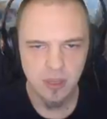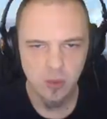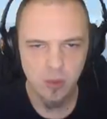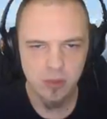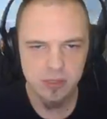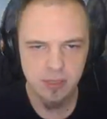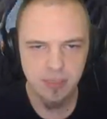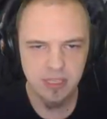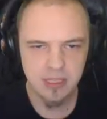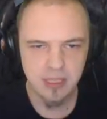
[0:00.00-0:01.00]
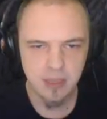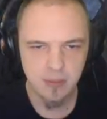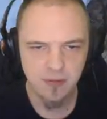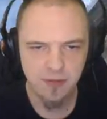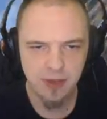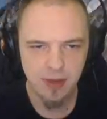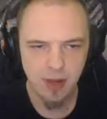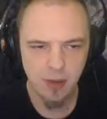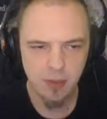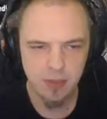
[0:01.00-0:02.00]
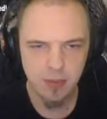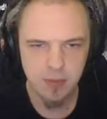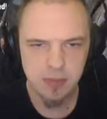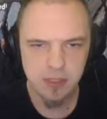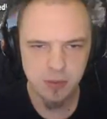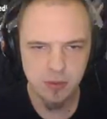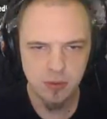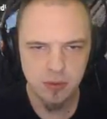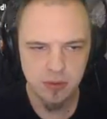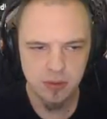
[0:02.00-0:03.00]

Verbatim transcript: I don't want somebody to come and figure out what I'm up to.